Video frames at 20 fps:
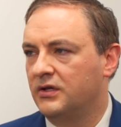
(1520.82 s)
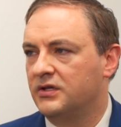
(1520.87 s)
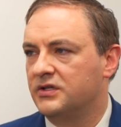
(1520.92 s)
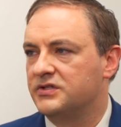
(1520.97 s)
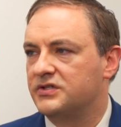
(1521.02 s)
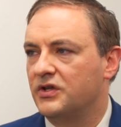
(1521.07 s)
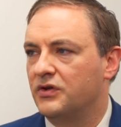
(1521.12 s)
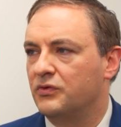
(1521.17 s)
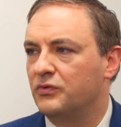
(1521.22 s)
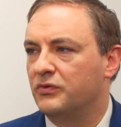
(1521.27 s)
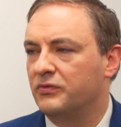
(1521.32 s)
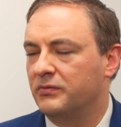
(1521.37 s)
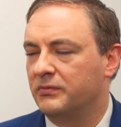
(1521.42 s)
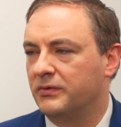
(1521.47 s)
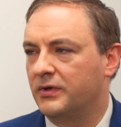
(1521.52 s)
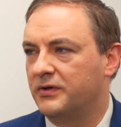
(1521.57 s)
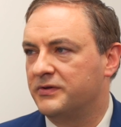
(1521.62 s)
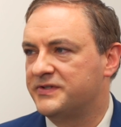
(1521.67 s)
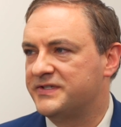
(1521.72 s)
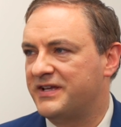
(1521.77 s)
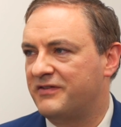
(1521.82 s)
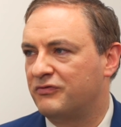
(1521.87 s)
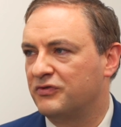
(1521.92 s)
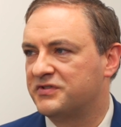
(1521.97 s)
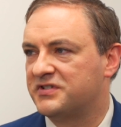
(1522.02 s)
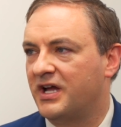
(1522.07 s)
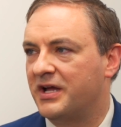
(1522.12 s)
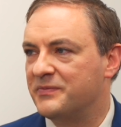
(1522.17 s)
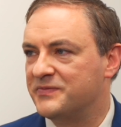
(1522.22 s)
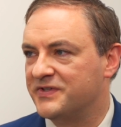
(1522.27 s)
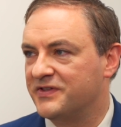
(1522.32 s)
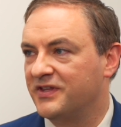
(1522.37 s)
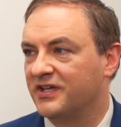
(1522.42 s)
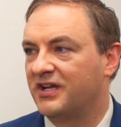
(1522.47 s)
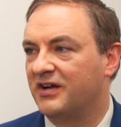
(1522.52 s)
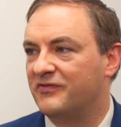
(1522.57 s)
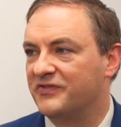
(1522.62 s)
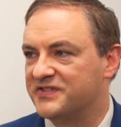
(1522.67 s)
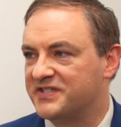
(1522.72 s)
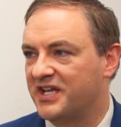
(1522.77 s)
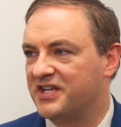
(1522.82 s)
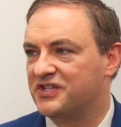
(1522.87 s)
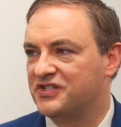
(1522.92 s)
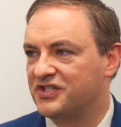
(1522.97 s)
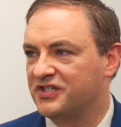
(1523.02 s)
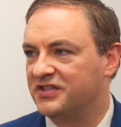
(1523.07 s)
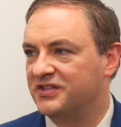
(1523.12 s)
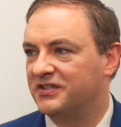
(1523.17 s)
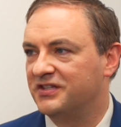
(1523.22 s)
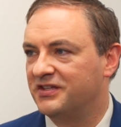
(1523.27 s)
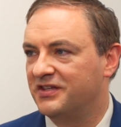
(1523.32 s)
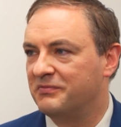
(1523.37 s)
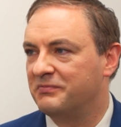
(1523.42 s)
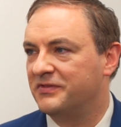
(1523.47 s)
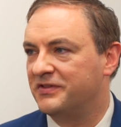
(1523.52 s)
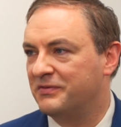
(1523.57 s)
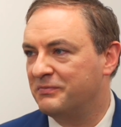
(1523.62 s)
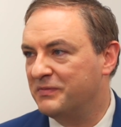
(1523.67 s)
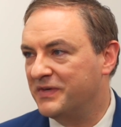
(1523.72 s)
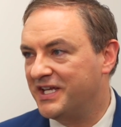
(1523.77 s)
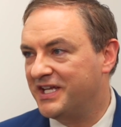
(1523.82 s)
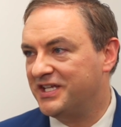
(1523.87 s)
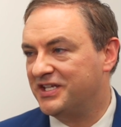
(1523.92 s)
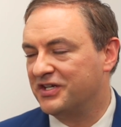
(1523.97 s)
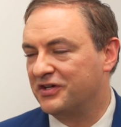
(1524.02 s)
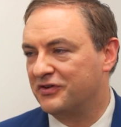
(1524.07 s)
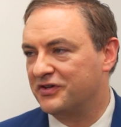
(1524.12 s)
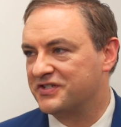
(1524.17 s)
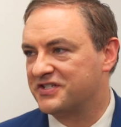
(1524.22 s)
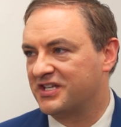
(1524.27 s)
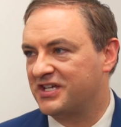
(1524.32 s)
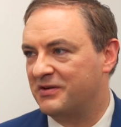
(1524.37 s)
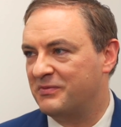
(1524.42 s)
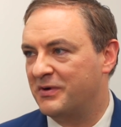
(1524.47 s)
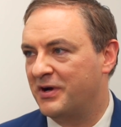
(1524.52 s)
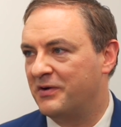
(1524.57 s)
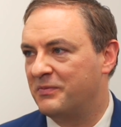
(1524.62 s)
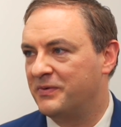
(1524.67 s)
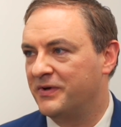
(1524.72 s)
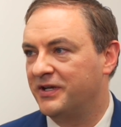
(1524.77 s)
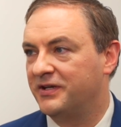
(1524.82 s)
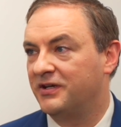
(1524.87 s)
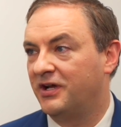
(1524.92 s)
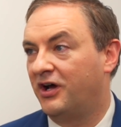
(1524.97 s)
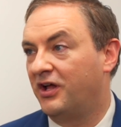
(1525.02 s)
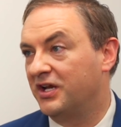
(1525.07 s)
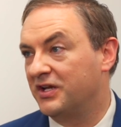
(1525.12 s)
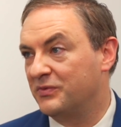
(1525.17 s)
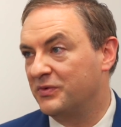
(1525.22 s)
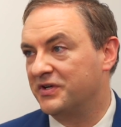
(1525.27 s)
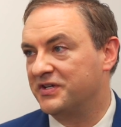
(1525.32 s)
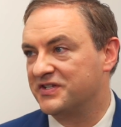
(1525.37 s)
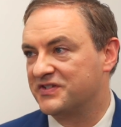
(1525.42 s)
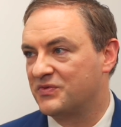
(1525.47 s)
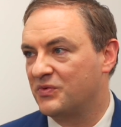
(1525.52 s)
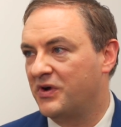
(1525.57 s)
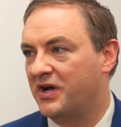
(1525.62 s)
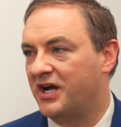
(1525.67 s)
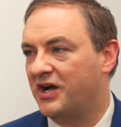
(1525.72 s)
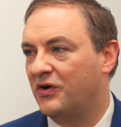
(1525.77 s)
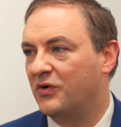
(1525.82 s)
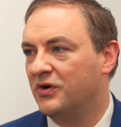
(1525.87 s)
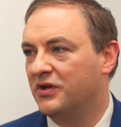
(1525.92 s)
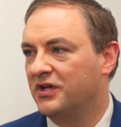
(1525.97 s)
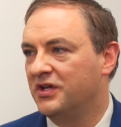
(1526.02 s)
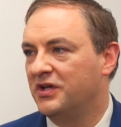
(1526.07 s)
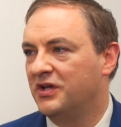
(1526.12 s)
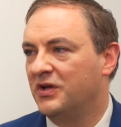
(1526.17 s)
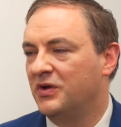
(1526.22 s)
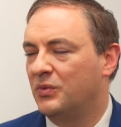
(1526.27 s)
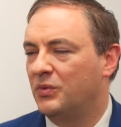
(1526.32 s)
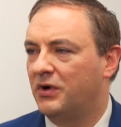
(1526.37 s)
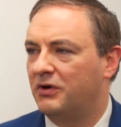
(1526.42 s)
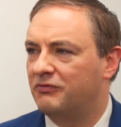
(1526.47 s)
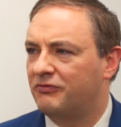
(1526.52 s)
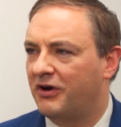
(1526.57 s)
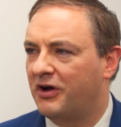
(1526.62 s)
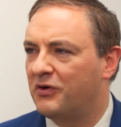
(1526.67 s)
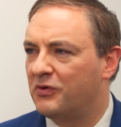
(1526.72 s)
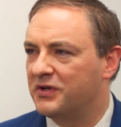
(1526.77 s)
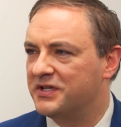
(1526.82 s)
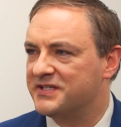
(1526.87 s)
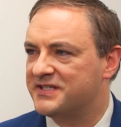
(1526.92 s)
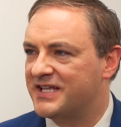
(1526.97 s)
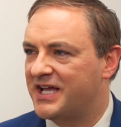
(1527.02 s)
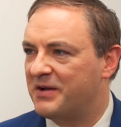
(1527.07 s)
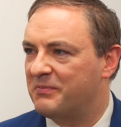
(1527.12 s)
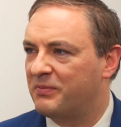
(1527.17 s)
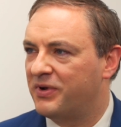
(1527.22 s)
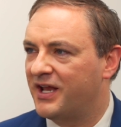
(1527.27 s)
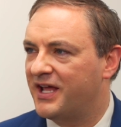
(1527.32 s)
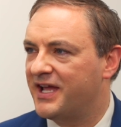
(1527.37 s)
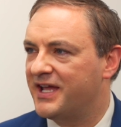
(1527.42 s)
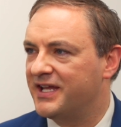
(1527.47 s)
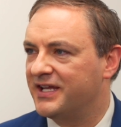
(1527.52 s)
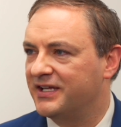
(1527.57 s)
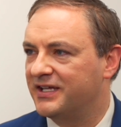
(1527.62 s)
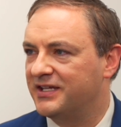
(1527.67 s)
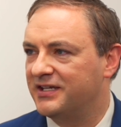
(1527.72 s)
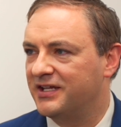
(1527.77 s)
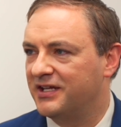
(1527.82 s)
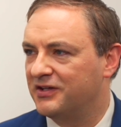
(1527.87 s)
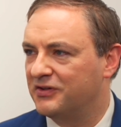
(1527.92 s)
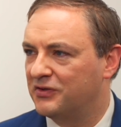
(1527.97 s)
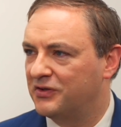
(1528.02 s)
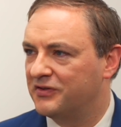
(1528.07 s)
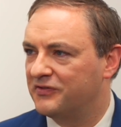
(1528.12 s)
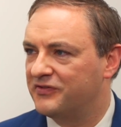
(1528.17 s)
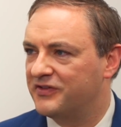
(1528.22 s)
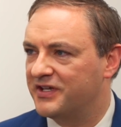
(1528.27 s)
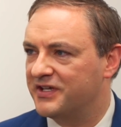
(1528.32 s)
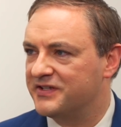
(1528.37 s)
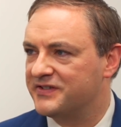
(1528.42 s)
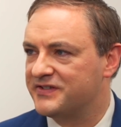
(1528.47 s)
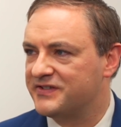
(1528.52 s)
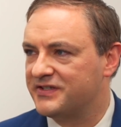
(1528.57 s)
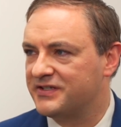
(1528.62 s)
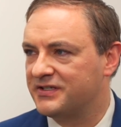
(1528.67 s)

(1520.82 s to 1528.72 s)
So several times in the conversation, the media has come up, and Hollywood as well. What role is that playing in all of this?